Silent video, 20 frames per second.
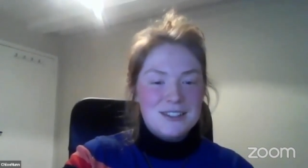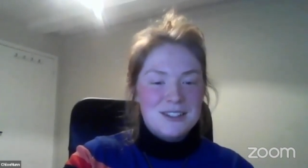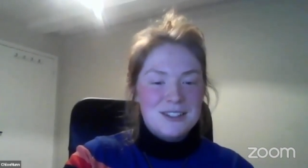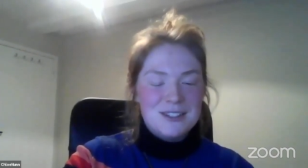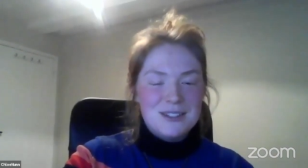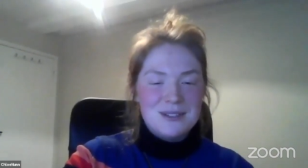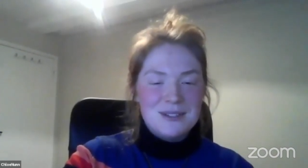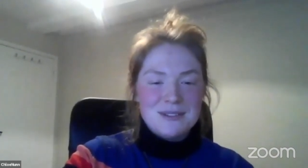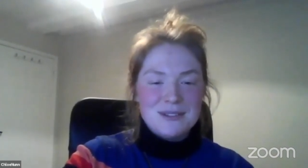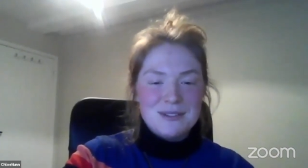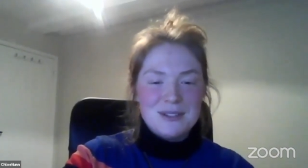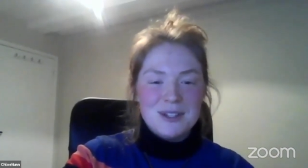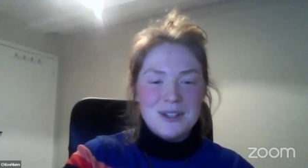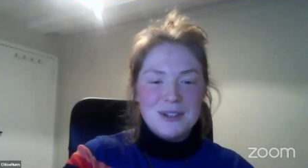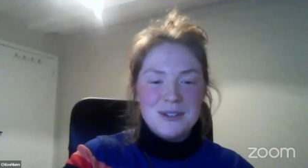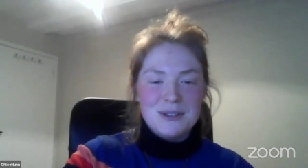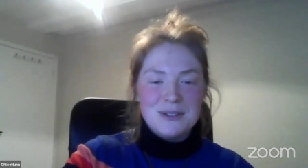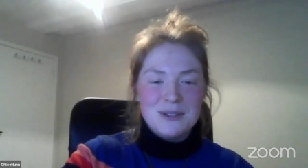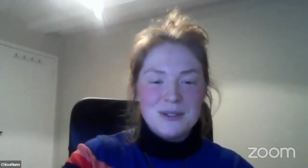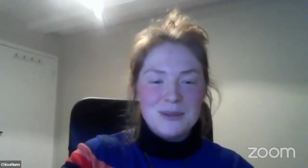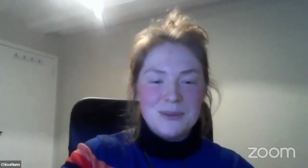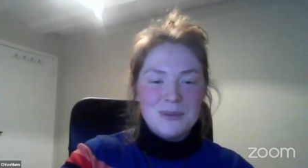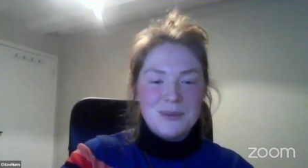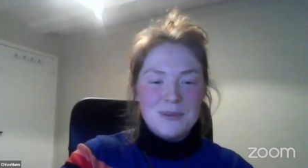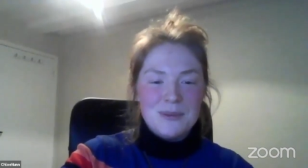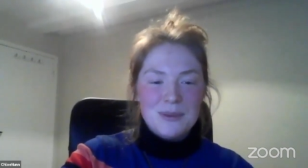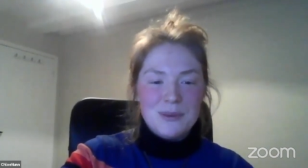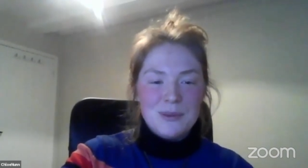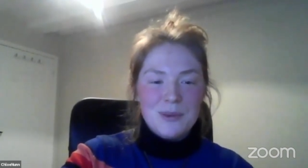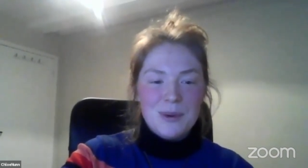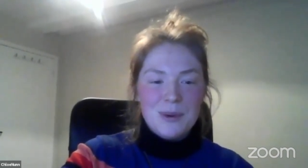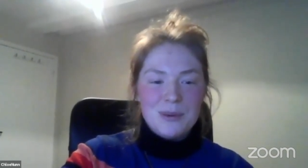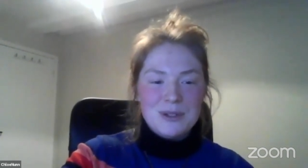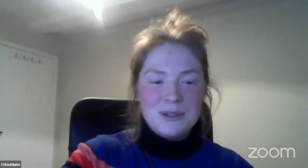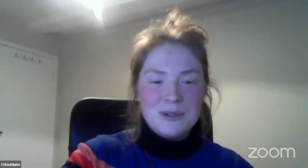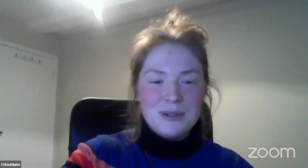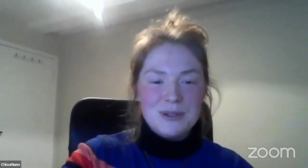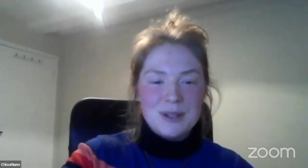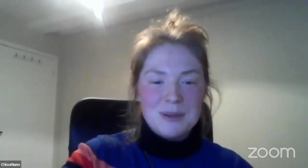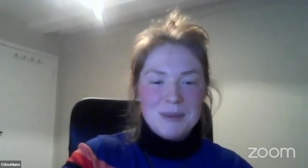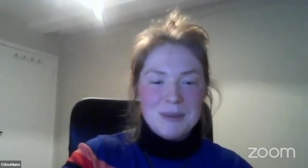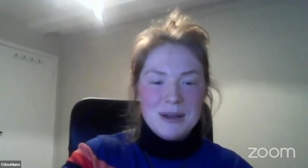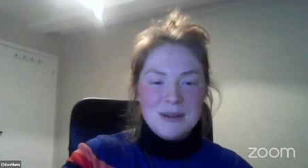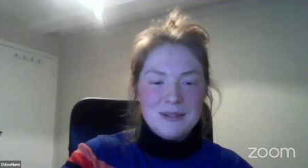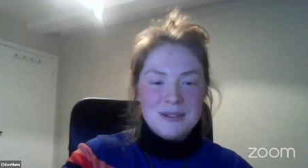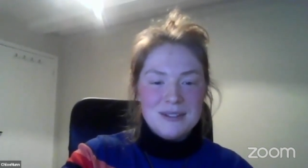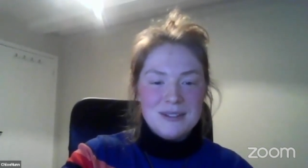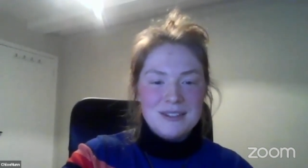just so everyone knows what we're talking about.